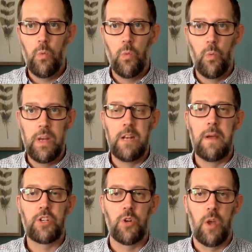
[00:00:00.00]
we need to
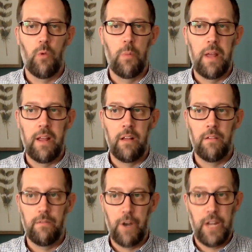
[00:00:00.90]
make sure that we're being
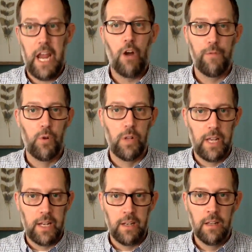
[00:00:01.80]
very careful
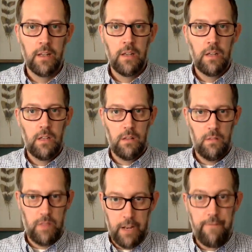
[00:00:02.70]
in
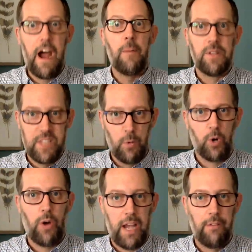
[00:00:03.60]
the environments that we're
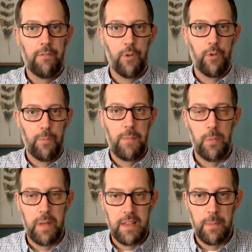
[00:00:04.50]
creating for people
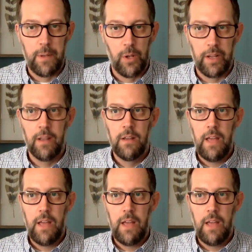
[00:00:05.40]
to be in the building.